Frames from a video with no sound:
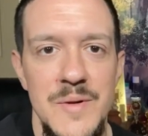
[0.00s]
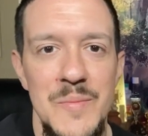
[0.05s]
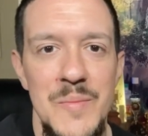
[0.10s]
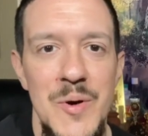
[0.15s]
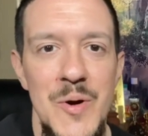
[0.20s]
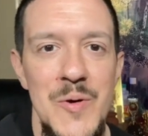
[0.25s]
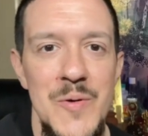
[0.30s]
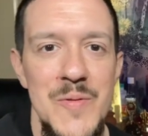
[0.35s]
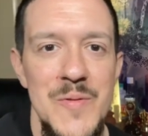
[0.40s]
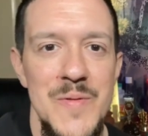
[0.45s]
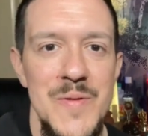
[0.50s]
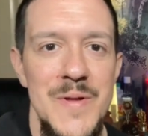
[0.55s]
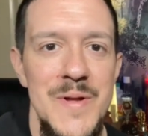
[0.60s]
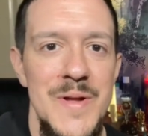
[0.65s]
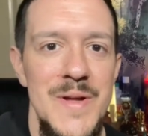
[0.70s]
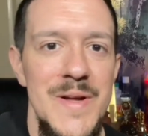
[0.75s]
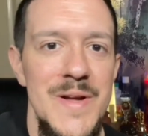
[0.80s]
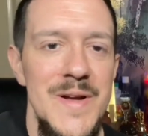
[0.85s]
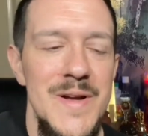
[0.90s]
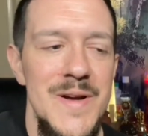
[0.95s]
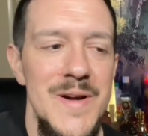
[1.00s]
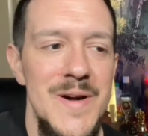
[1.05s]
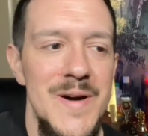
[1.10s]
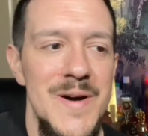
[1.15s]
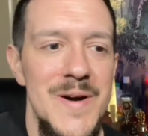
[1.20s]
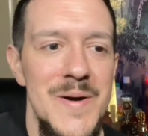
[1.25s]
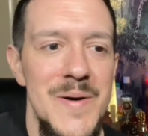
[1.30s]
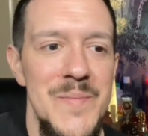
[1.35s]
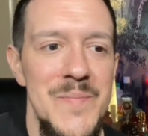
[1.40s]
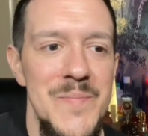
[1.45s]
both,
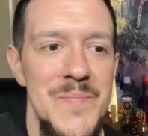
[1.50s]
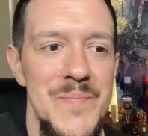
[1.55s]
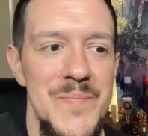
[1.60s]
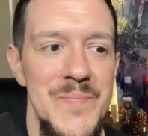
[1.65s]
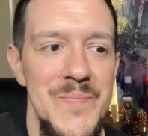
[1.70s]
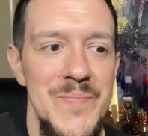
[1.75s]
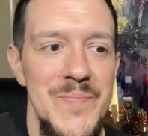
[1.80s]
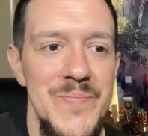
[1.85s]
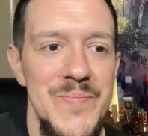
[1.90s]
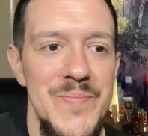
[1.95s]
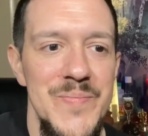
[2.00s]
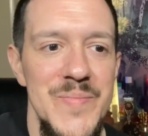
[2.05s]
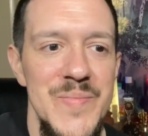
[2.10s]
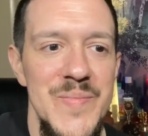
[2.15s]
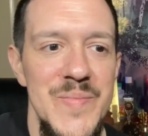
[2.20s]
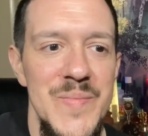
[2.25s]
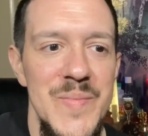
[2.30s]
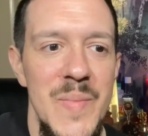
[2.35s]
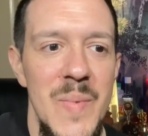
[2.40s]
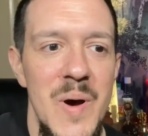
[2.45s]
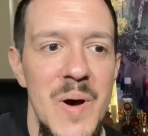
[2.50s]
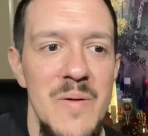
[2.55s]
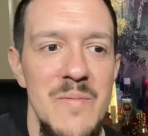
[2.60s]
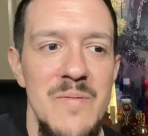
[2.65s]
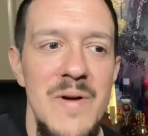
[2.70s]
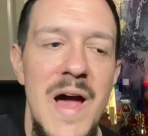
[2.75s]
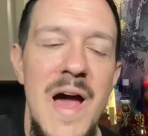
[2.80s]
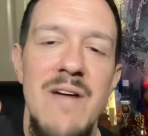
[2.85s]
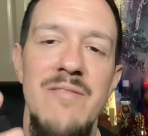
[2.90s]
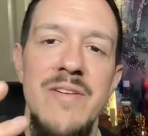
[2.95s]
um, of
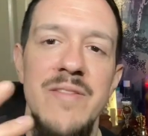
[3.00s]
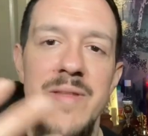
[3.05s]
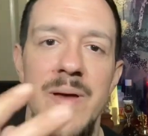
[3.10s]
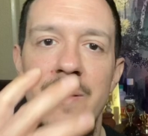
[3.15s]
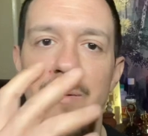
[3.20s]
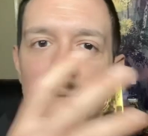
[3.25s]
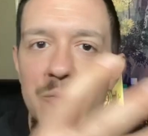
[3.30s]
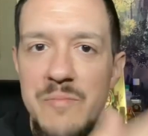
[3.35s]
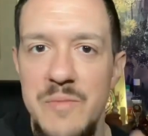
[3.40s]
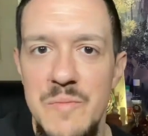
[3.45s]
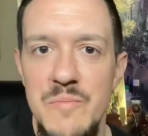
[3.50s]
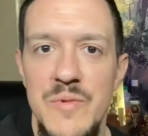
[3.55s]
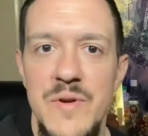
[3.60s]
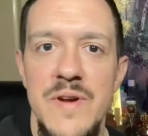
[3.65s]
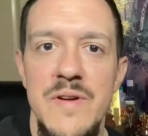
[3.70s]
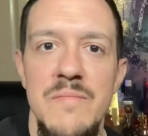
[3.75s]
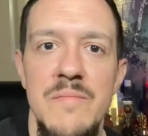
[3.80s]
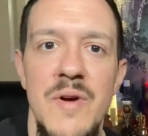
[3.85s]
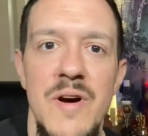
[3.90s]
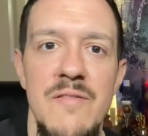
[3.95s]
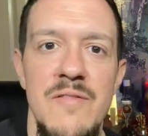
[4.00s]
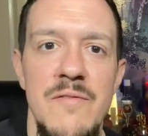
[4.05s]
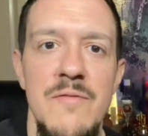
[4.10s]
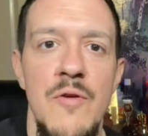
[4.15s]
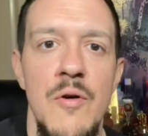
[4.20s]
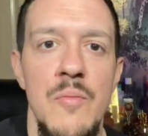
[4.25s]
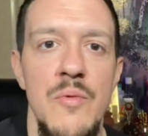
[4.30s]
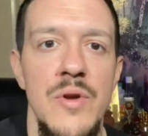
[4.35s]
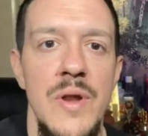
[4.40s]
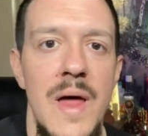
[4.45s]
having that old memory of, of a
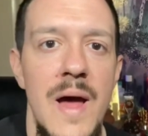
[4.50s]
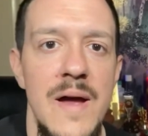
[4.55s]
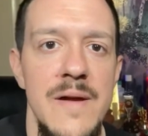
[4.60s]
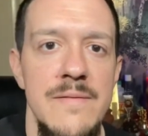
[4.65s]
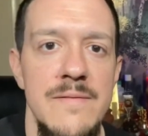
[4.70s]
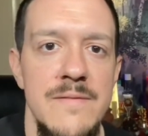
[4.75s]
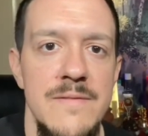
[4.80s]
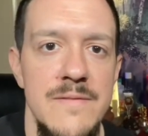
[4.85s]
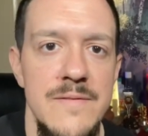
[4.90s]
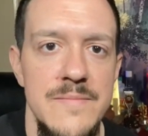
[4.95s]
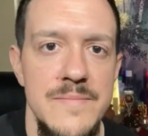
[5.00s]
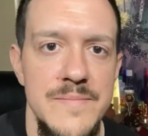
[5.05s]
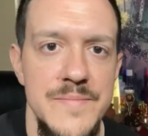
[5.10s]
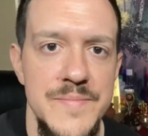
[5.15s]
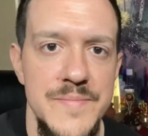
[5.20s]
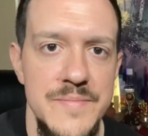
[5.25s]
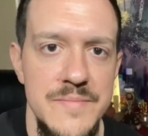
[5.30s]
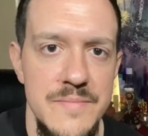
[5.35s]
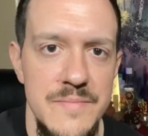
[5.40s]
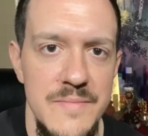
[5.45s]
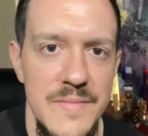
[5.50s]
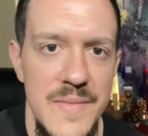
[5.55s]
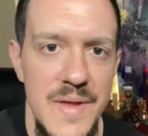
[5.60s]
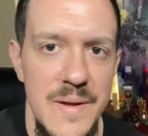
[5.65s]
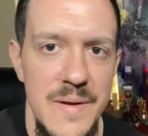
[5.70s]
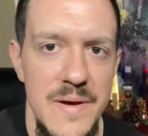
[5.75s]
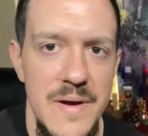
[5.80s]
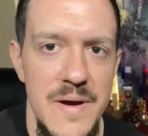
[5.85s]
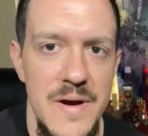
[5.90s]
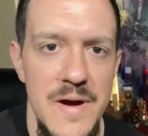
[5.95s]
former life,
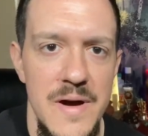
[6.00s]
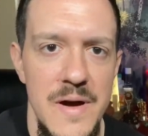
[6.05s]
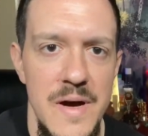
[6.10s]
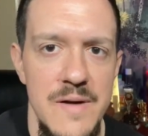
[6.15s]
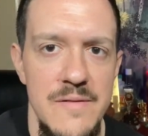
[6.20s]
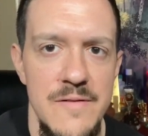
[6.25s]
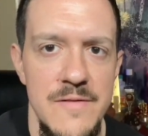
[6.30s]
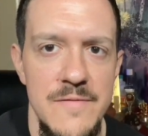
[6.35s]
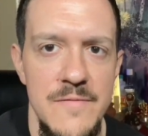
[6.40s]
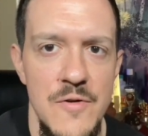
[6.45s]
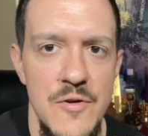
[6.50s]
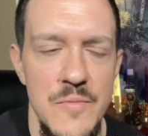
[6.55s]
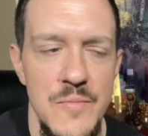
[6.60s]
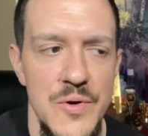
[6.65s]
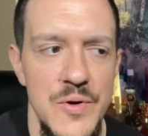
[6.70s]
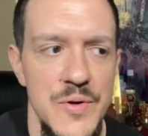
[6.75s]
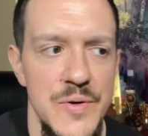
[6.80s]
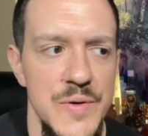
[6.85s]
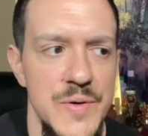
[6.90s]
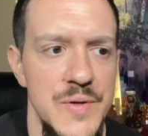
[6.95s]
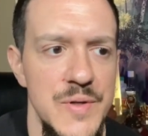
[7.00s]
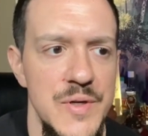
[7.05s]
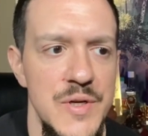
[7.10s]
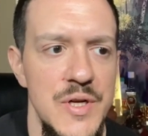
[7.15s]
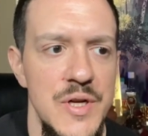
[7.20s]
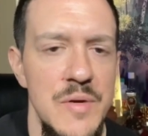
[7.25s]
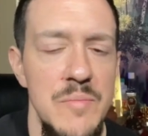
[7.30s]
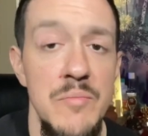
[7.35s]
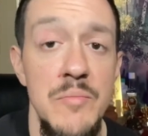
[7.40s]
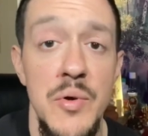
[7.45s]
uh, of a former
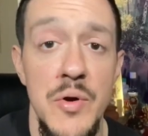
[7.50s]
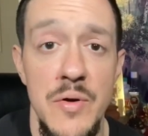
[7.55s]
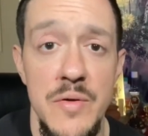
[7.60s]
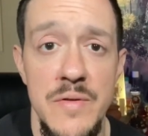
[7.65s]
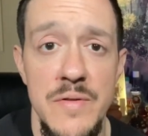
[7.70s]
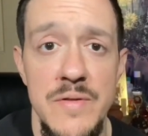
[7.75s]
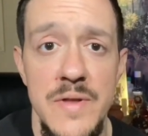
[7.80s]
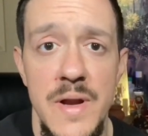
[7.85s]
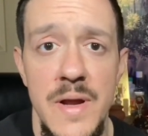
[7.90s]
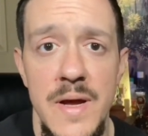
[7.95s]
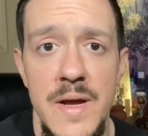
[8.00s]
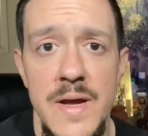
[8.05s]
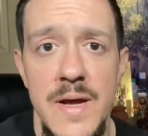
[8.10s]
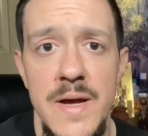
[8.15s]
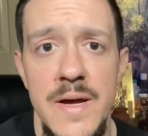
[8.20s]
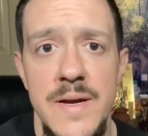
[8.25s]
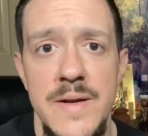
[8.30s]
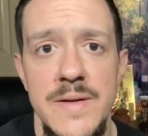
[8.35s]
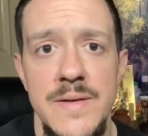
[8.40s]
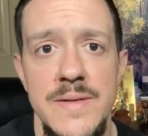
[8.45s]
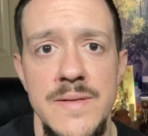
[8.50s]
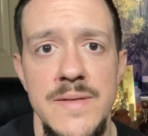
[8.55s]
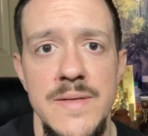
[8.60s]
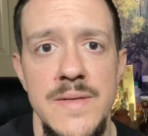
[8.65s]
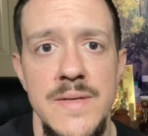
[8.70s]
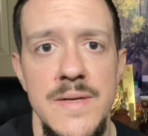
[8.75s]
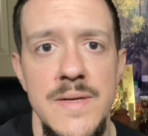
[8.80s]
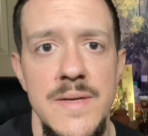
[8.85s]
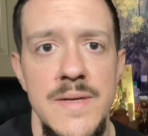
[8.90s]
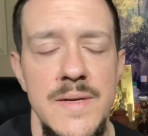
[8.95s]
birth that I had.
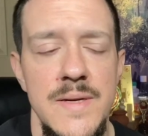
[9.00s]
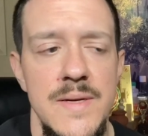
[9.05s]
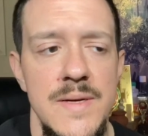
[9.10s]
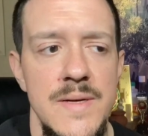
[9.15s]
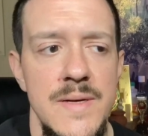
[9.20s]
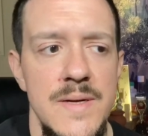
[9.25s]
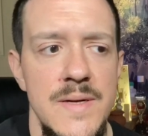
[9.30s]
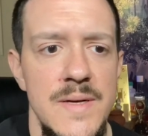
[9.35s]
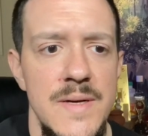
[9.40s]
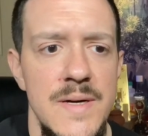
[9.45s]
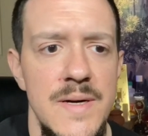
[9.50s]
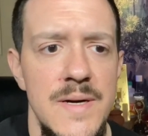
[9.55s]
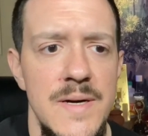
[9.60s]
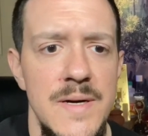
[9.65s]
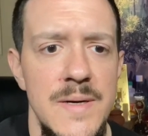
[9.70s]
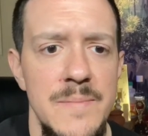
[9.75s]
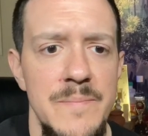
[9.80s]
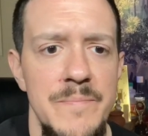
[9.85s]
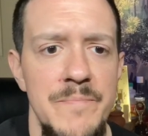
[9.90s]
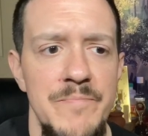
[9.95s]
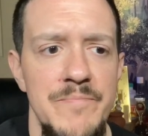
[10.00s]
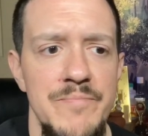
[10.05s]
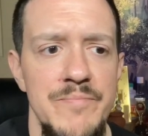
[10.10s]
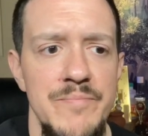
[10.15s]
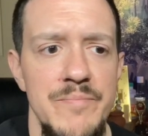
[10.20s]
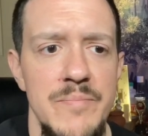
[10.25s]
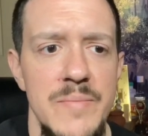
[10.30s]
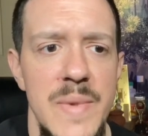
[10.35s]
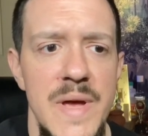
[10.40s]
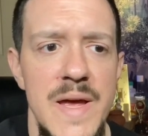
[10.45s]
Um,
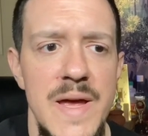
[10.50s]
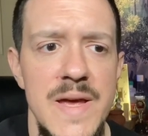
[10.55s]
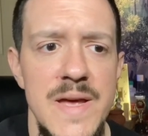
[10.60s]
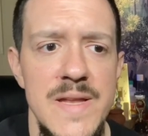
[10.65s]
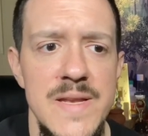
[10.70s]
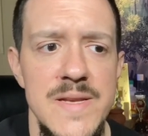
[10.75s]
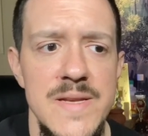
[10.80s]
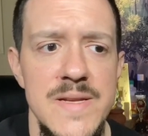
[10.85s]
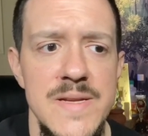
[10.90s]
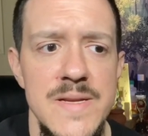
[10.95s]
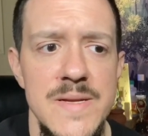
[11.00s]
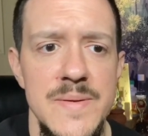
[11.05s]
and